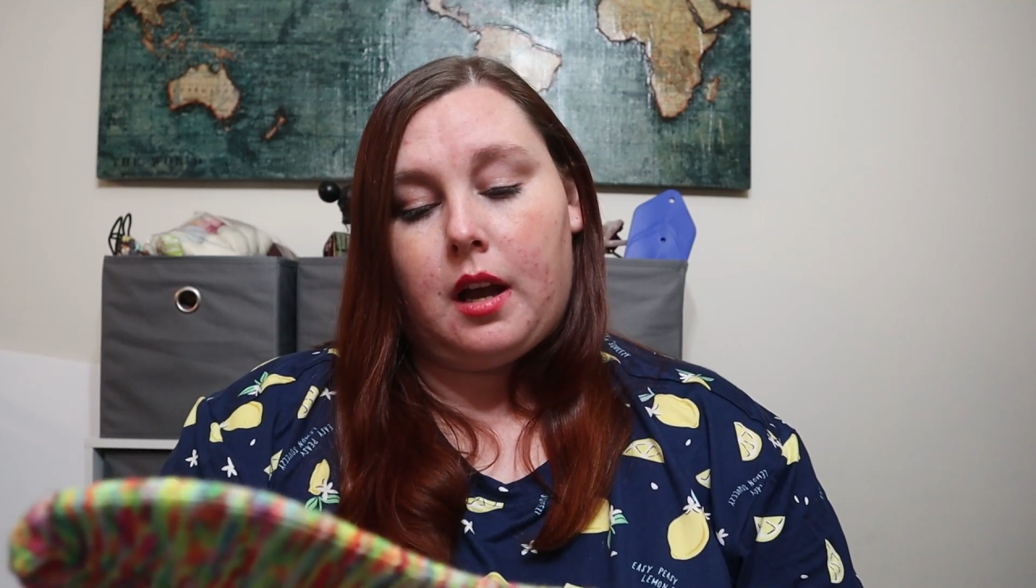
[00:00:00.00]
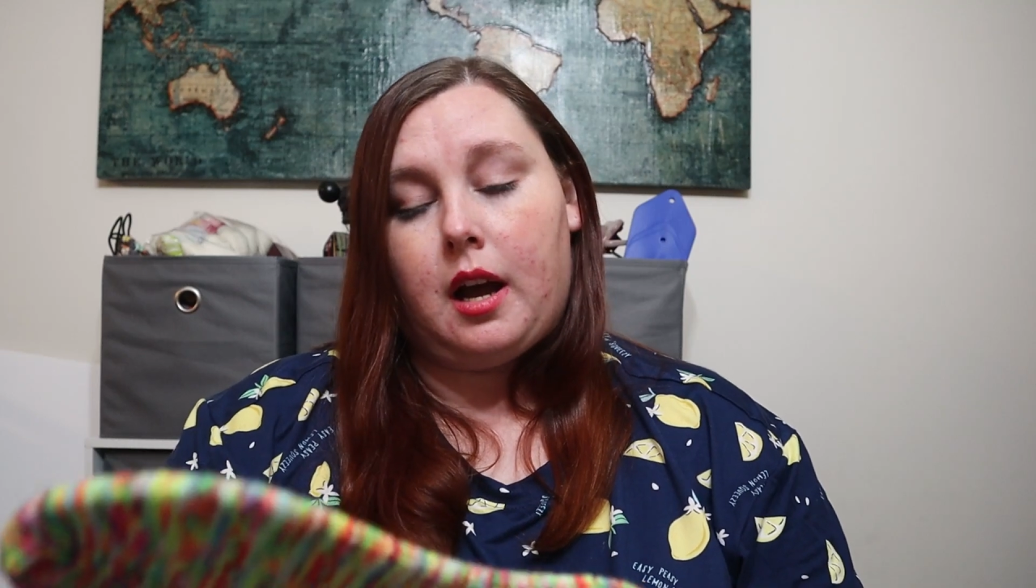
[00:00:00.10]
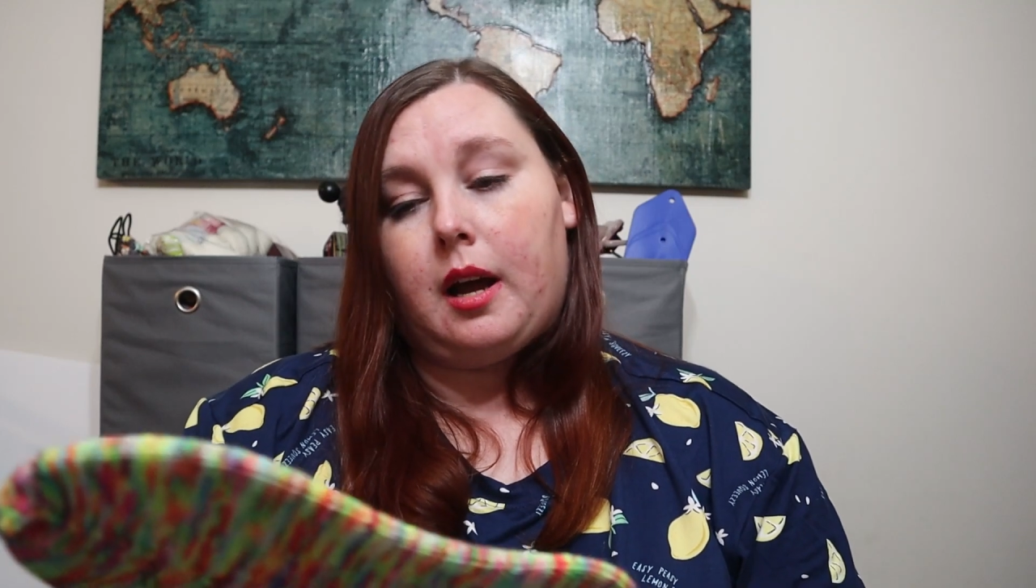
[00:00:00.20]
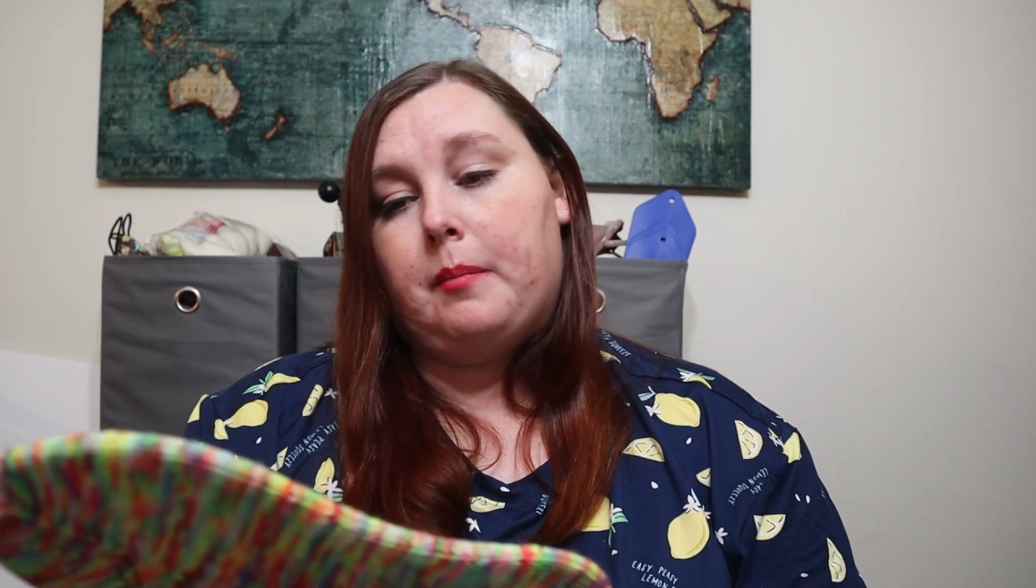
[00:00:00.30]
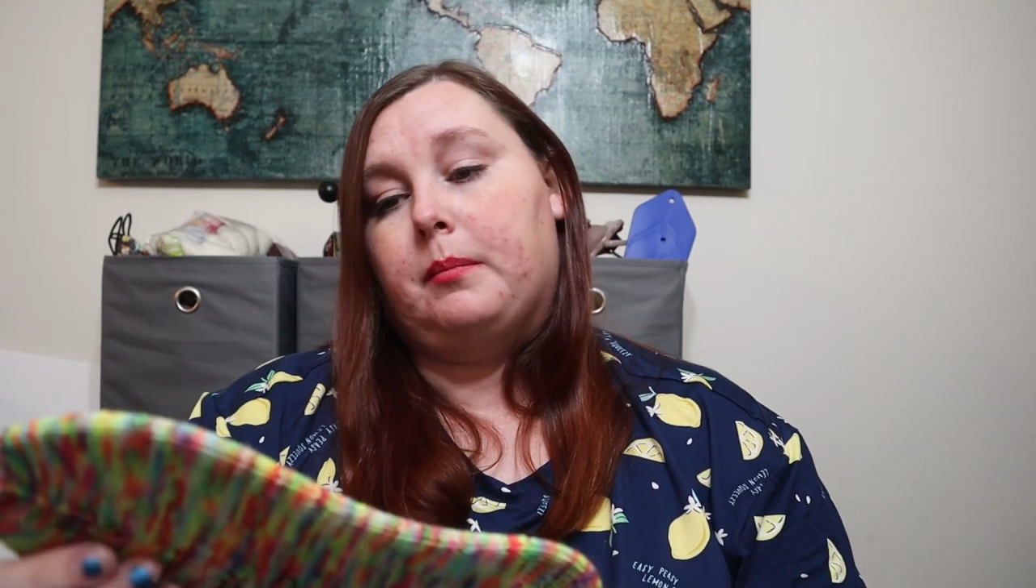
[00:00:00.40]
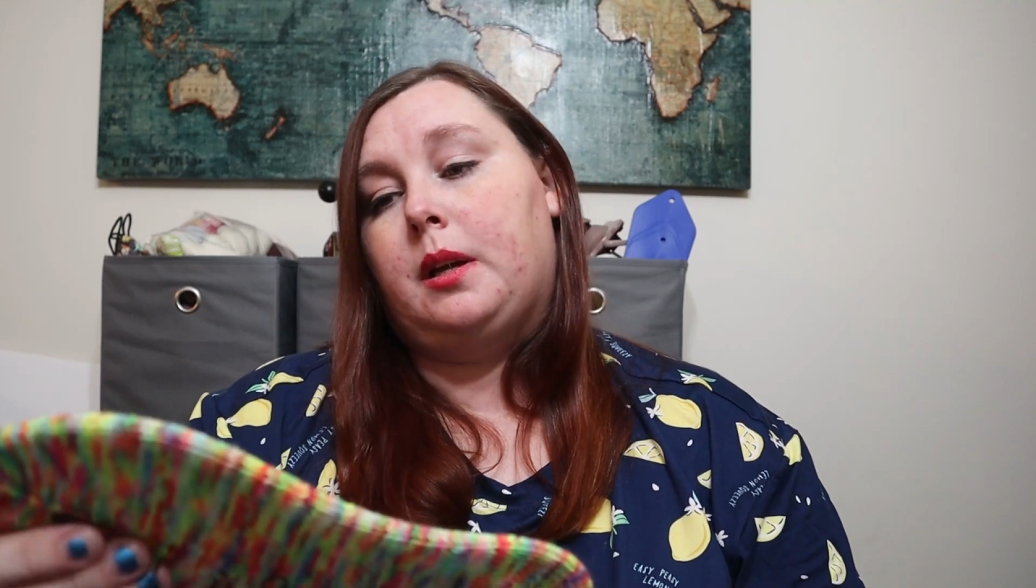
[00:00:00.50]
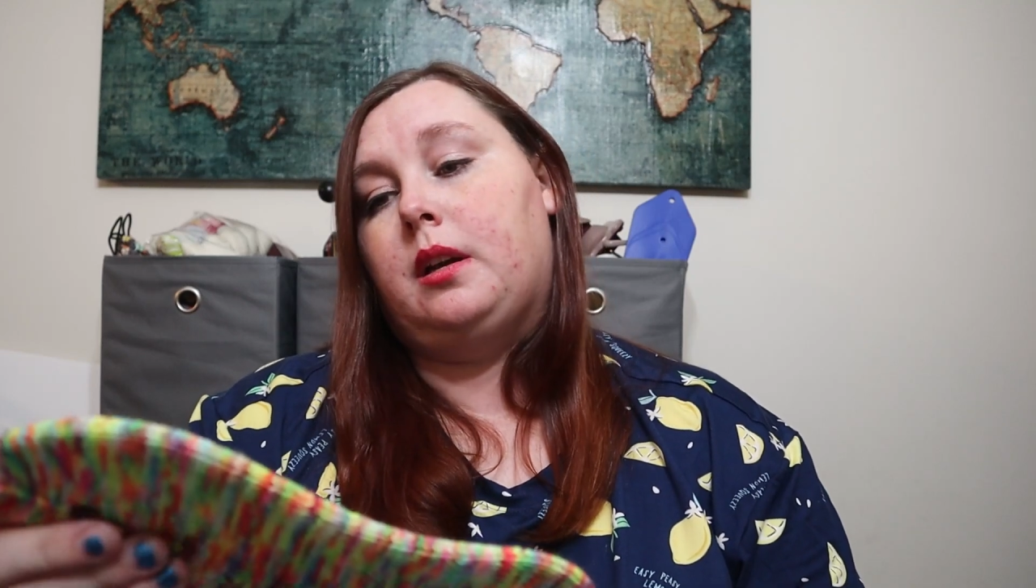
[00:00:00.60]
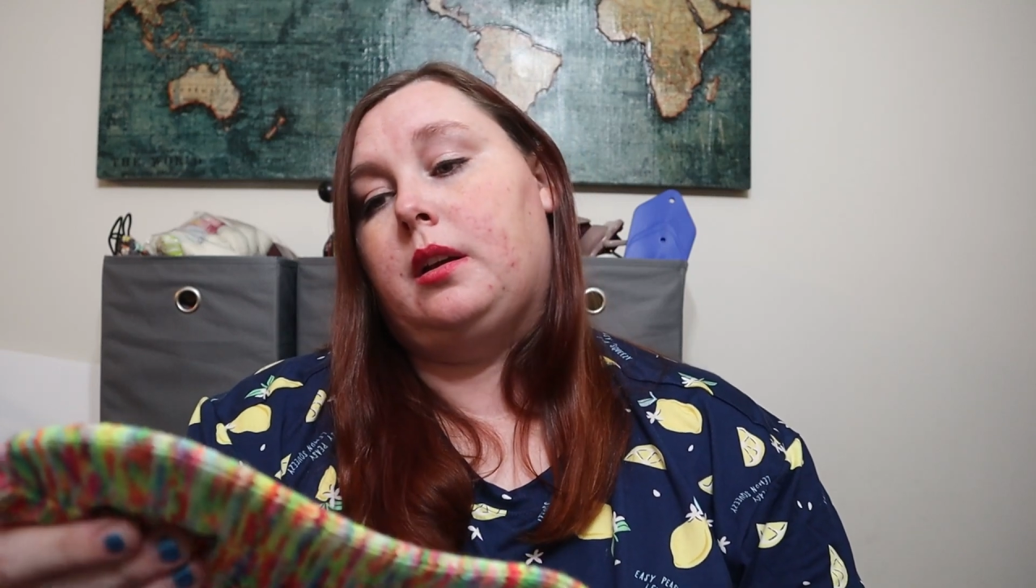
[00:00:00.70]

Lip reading: going